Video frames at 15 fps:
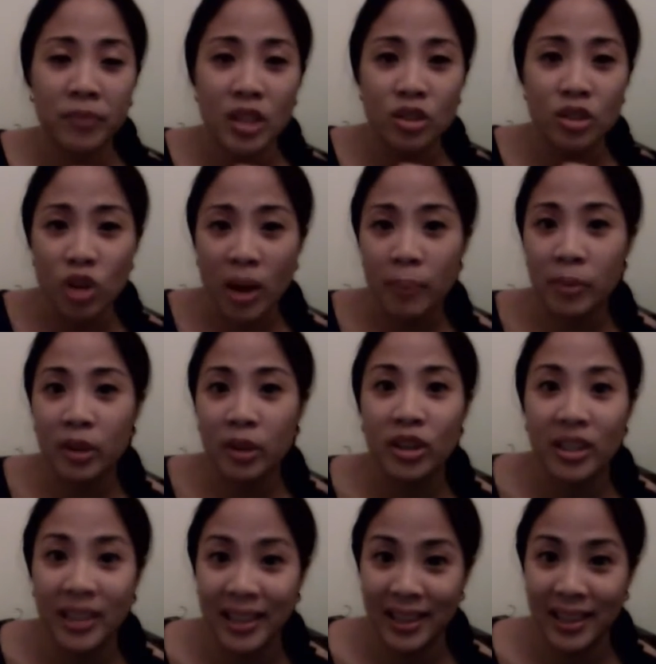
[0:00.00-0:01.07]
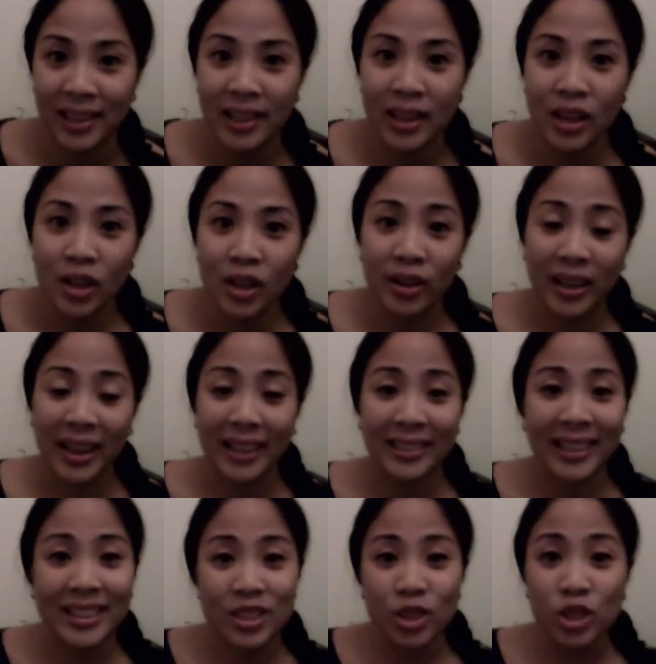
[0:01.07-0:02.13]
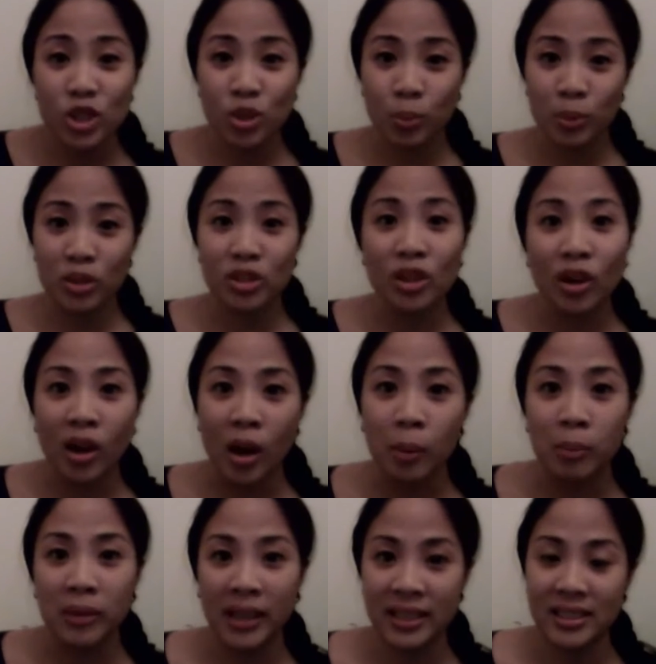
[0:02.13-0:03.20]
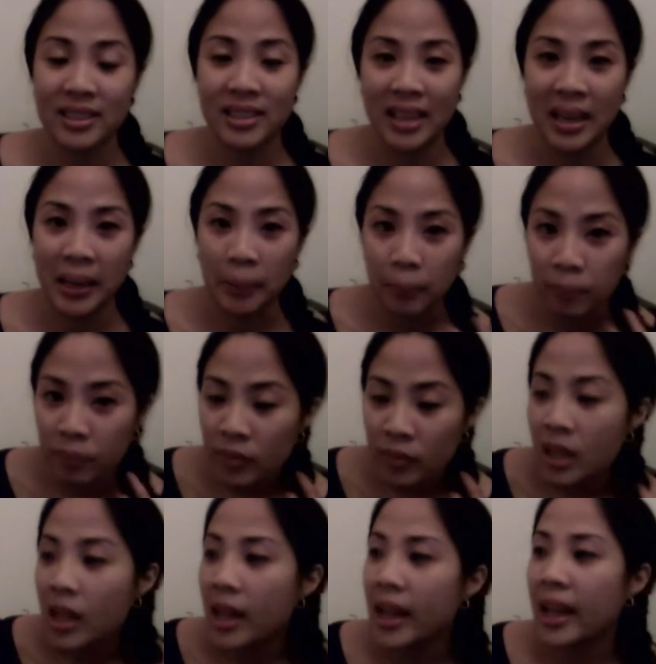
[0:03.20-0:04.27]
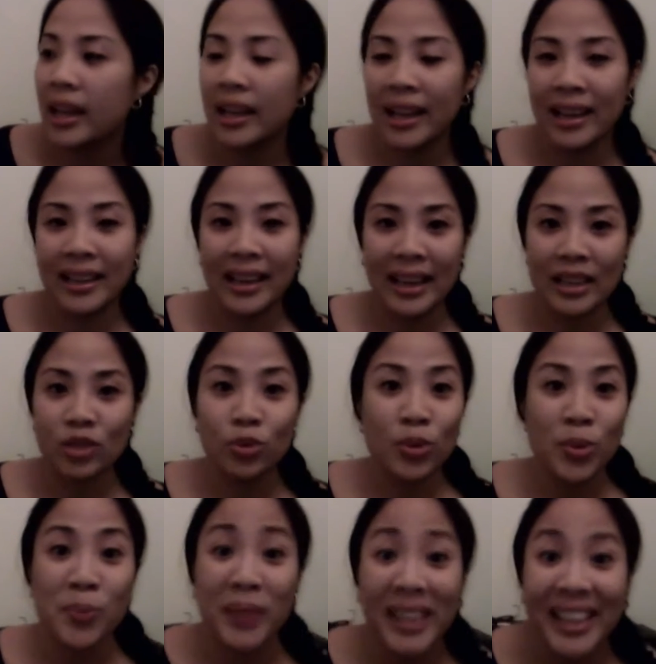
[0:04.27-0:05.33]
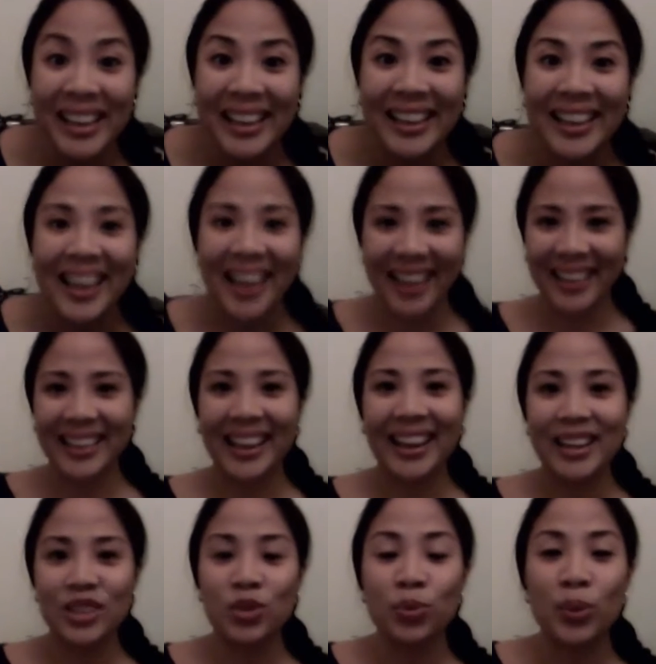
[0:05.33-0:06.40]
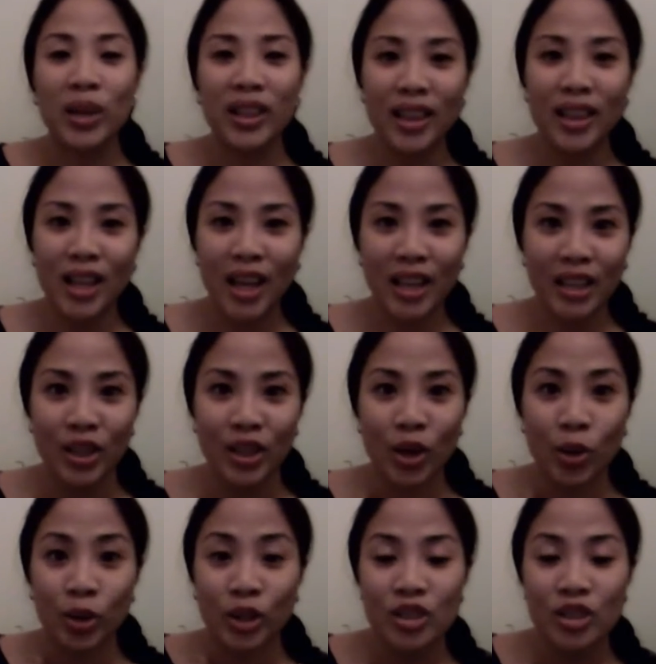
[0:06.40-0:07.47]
Drop the Cookie. Okay, that's our Superstar Uplines team. Engage with me, engage with, your